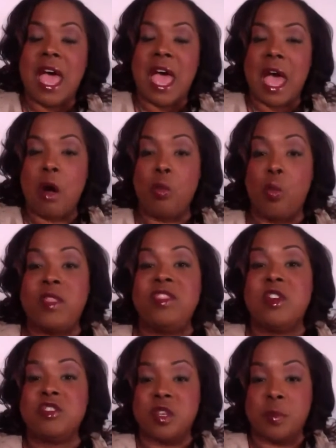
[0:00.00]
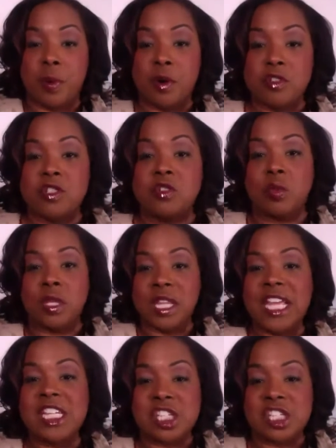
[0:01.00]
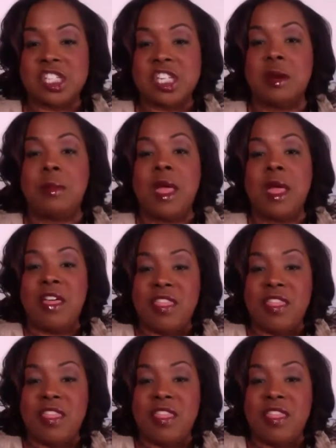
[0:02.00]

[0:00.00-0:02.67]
how when there's a personal relationship,